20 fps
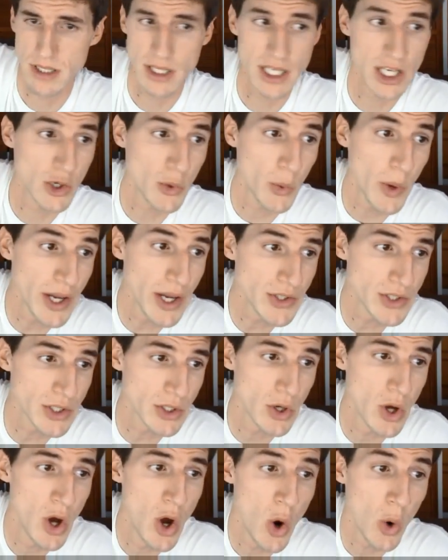The
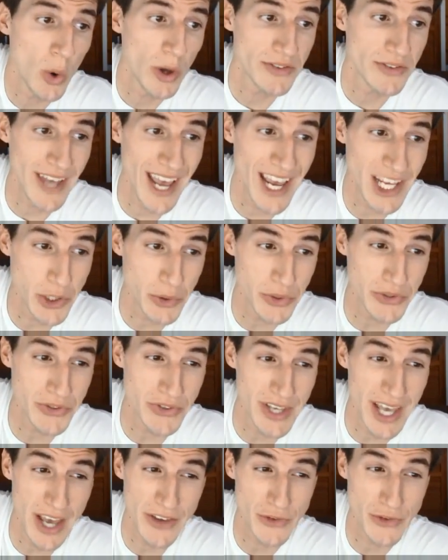equation or its
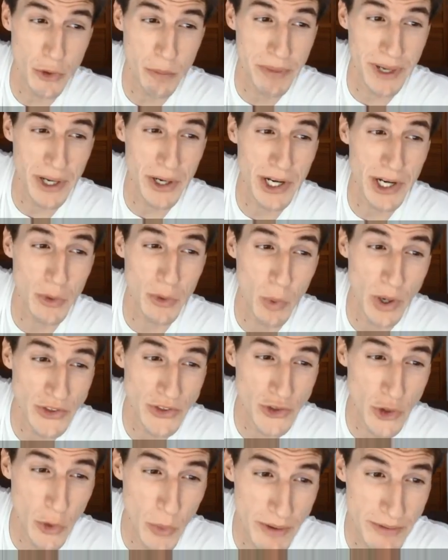accuracy has no bearing
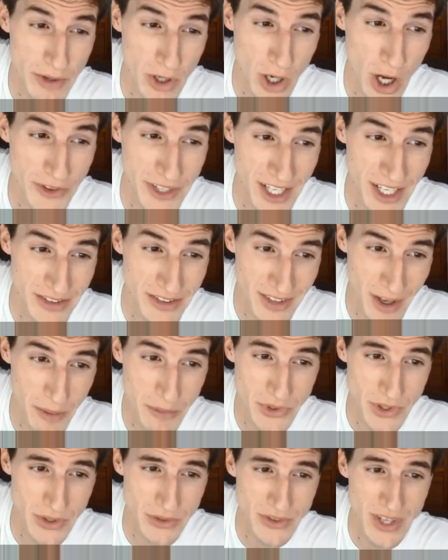whatsoever on the
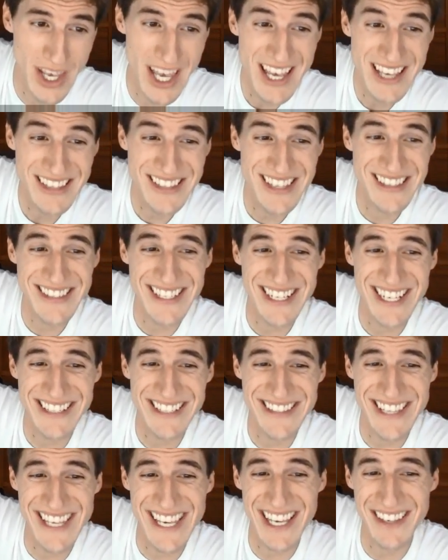assumptions, since it
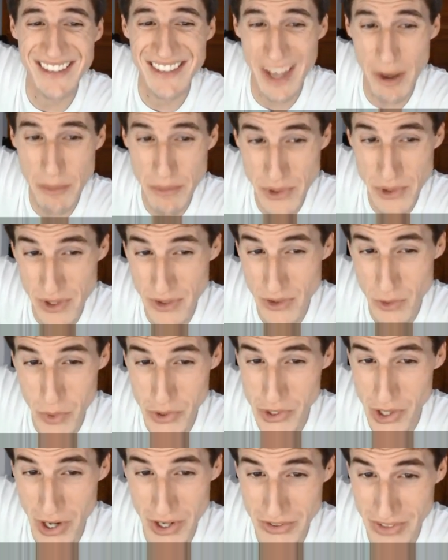is the assumptions
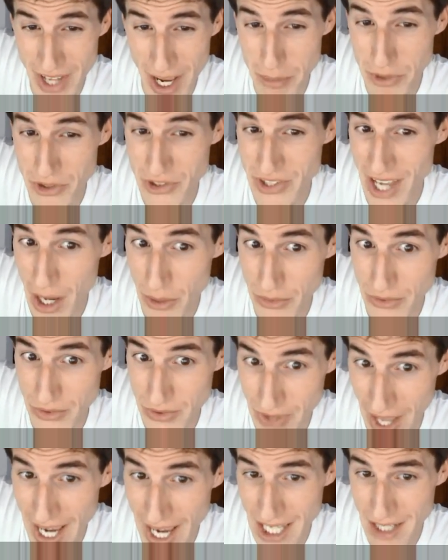which are established
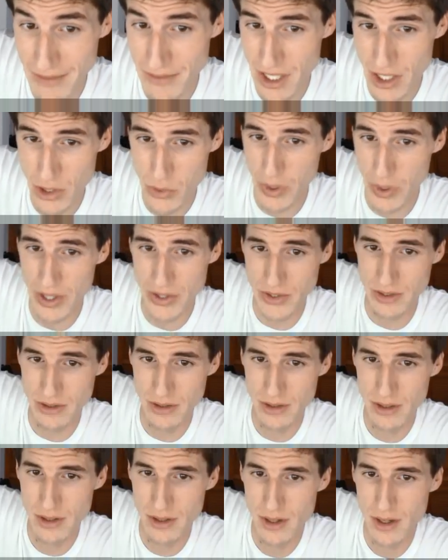outside of the
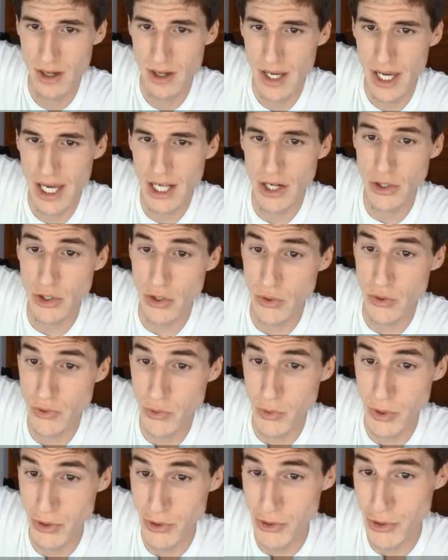equation and are
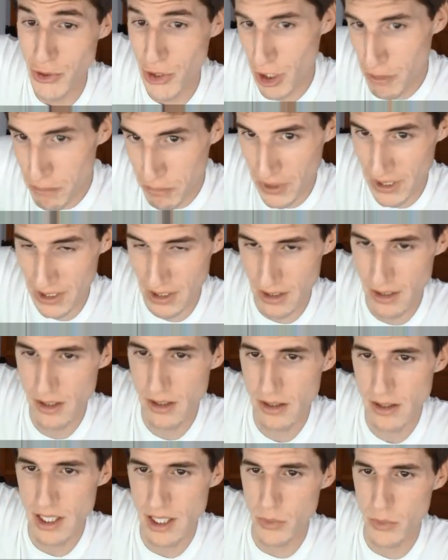used to interpret
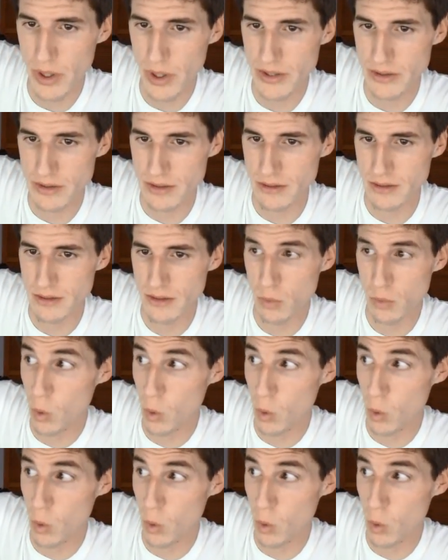the equation.